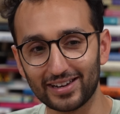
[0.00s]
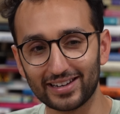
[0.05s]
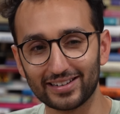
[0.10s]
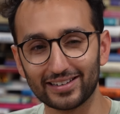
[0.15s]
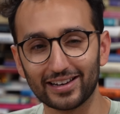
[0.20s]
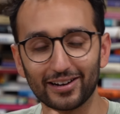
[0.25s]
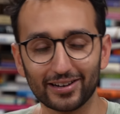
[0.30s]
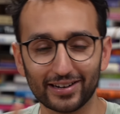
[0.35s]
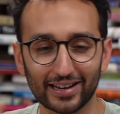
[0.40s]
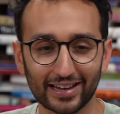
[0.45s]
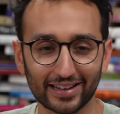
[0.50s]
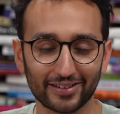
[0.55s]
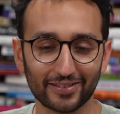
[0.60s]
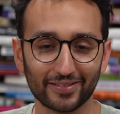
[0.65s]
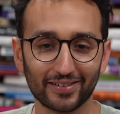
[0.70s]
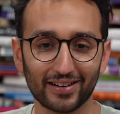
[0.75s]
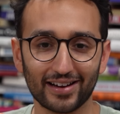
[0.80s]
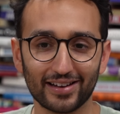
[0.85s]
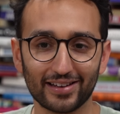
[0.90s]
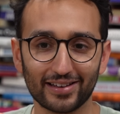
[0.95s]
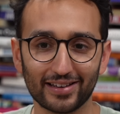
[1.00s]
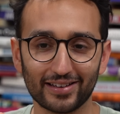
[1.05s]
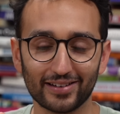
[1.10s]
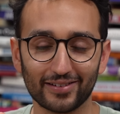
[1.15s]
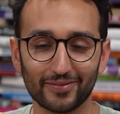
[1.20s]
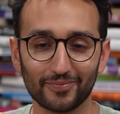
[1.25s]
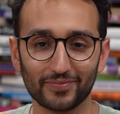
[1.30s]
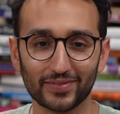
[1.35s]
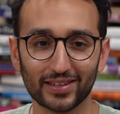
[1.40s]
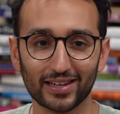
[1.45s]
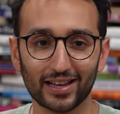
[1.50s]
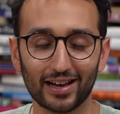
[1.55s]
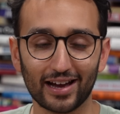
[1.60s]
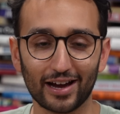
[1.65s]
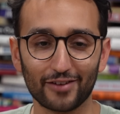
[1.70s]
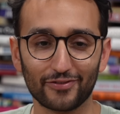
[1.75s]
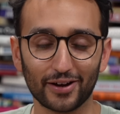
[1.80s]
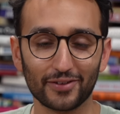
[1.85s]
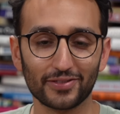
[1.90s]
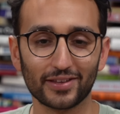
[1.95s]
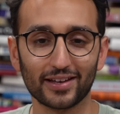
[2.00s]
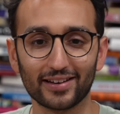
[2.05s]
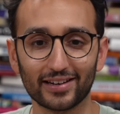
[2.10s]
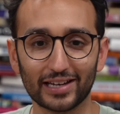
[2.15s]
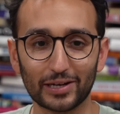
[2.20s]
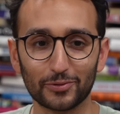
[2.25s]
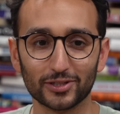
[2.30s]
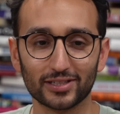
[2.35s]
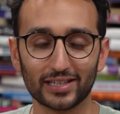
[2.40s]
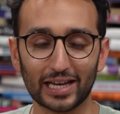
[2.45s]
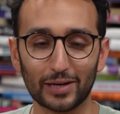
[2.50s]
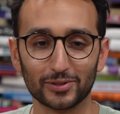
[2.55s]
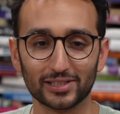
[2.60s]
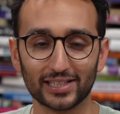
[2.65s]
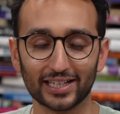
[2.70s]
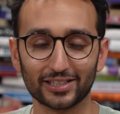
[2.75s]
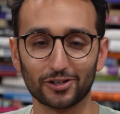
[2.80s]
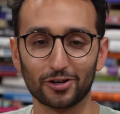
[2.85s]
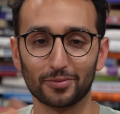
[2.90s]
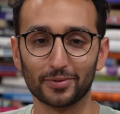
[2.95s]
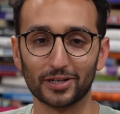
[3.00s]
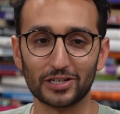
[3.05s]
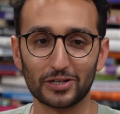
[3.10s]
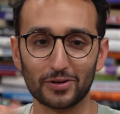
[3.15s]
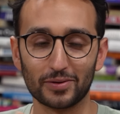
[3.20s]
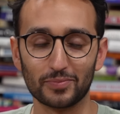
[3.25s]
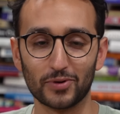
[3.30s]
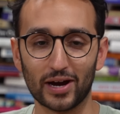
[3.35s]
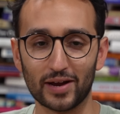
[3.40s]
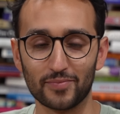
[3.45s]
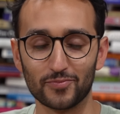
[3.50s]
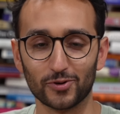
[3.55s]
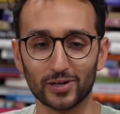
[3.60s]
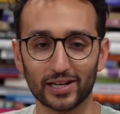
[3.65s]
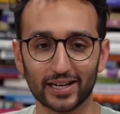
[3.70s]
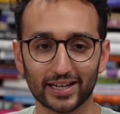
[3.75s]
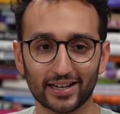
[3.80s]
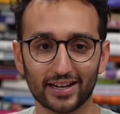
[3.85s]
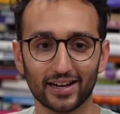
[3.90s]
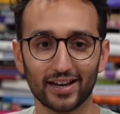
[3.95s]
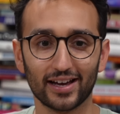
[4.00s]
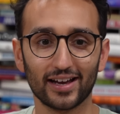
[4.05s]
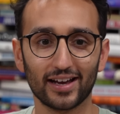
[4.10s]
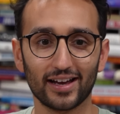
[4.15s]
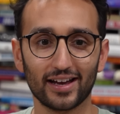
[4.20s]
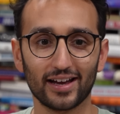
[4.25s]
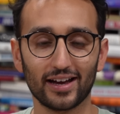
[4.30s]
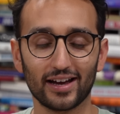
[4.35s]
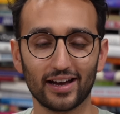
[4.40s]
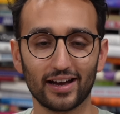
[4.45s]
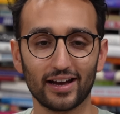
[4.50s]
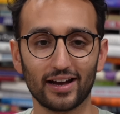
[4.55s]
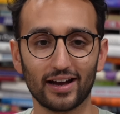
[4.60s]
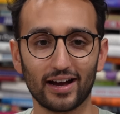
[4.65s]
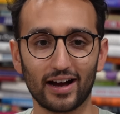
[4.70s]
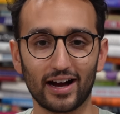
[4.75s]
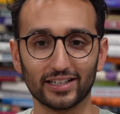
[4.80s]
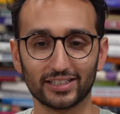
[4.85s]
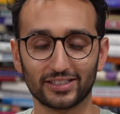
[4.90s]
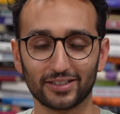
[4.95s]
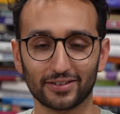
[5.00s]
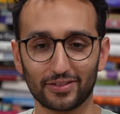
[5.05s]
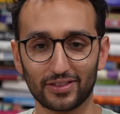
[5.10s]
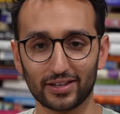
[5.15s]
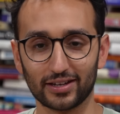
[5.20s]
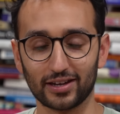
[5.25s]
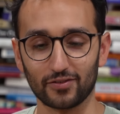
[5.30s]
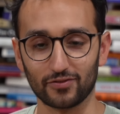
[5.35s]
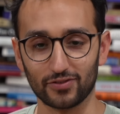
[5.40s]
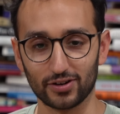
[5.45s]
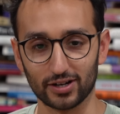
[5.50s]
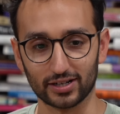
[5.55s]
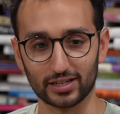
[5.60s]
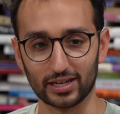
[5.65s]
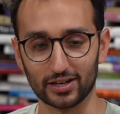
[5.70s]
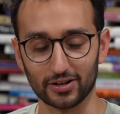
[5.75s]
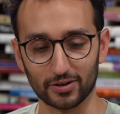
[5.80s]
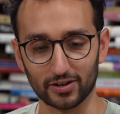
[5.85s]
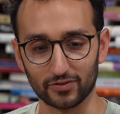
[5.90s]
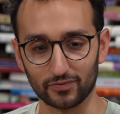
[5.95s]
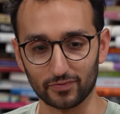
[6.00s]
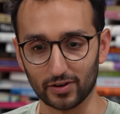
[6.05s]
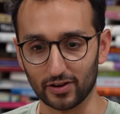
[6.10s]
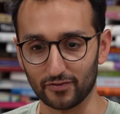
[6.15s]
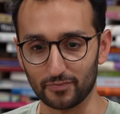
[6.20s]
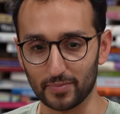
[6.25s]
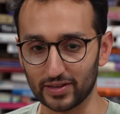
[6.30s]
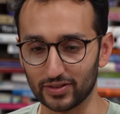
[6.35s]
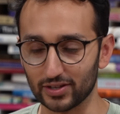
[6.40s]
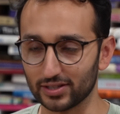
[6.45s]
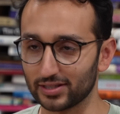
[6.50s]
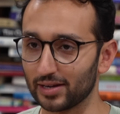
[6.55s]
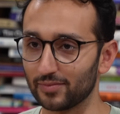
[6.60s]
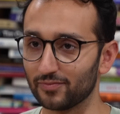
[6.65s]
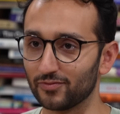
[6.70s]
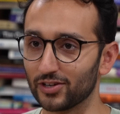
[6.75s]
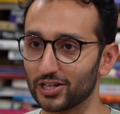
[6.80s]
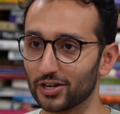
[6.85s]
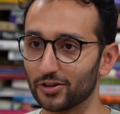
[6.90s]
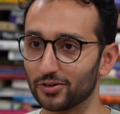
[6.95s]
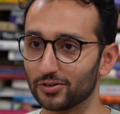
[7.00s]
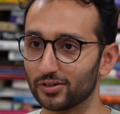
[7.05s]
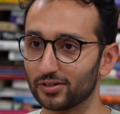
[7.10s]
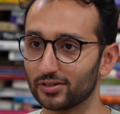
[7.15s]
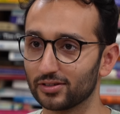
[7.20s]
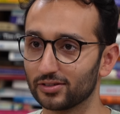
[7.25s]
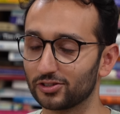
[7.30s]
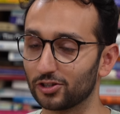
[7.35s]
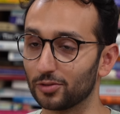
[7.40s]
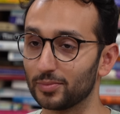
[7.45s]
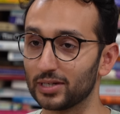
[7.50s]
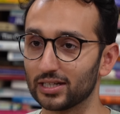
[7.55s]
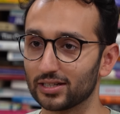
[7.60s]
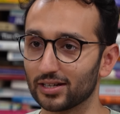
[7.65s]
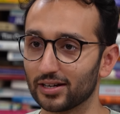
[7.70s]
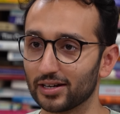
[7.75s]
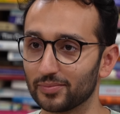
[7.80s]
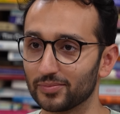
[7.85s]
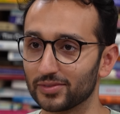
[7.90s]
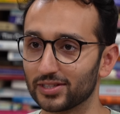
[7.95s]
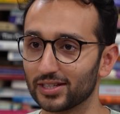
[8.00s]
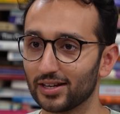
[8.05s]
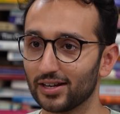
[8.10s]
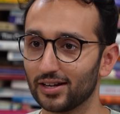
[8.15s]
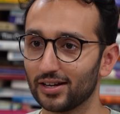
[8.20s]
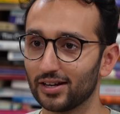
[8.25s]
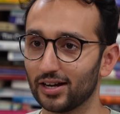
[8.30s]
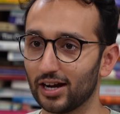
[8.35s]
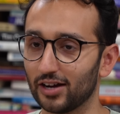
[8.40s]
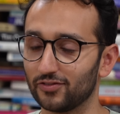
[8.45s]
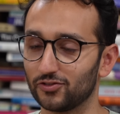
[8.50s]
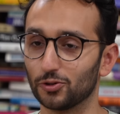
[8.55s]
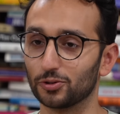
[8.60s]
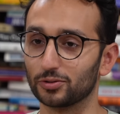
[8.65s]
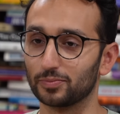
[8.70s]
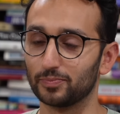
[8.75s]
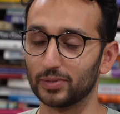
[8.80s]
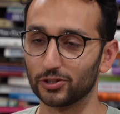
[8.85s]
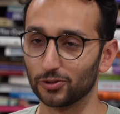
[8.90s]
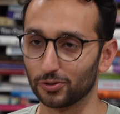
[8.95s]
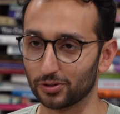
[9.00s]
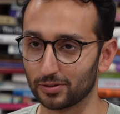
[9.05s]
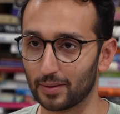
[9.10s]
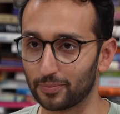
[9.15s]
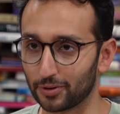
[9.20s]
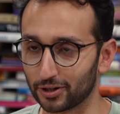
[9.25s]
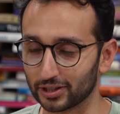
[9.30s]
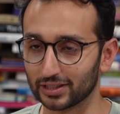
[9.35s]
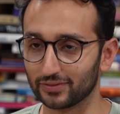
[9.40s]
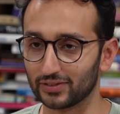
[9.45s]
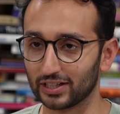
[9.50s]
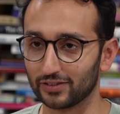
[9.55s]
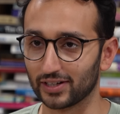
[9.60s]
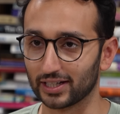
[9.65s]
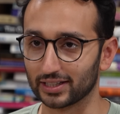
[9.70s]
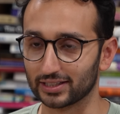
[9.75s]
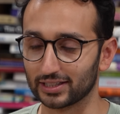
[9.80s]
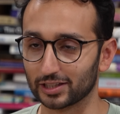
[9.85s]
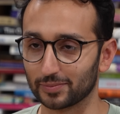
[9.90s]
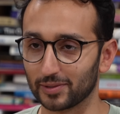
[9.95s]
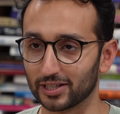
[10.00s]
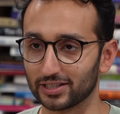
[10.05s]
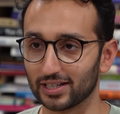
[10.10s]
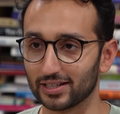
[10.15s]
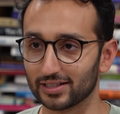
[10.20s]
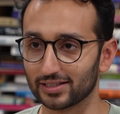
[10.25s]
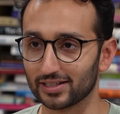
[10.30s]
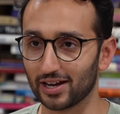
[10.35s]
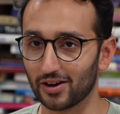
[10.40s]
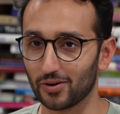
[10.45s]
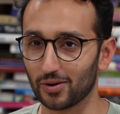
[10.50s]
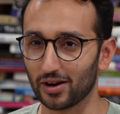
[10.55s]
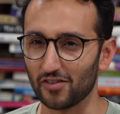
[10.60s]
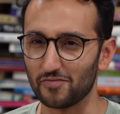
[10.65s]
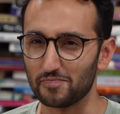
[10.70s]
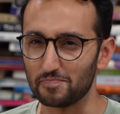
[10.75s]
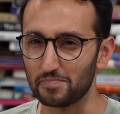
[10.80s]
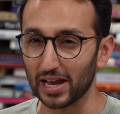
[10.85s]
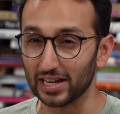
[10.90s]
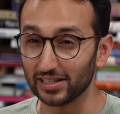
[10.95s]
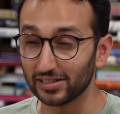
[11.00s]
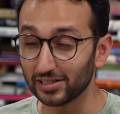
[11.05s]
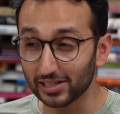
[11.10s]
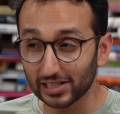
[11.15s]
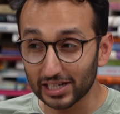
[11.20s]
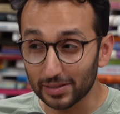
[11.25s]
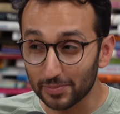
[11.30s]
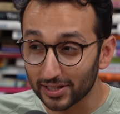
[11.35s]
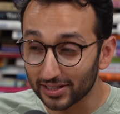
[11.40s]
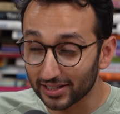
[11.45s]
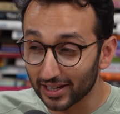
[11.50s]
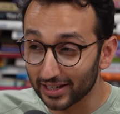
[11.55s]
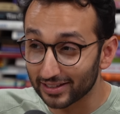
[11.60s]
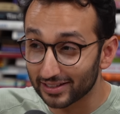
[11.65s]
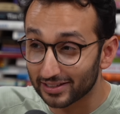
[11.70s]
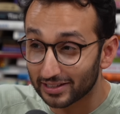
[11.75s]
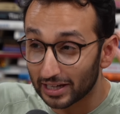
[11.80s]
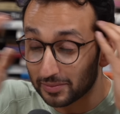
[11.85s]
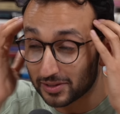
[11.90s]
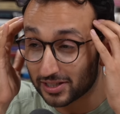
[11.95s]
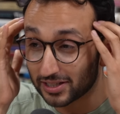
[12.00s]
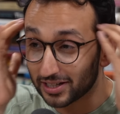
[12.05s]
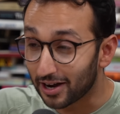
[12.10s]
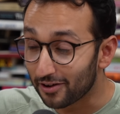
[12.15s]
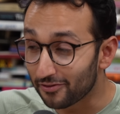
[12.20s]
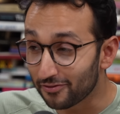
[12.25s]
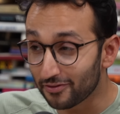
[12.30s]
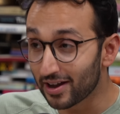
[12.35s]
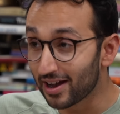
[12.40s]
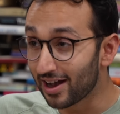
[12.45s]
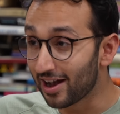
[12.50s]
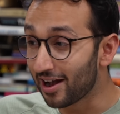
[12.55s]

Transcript: And uh, like, I I found that it was it was less a comment on you and, and more like, I started thinking, fuck, you know, I've, I've made the same video so many times. I've talked been talking about productivity for like six plus years now. I've basically been saying the same stuff.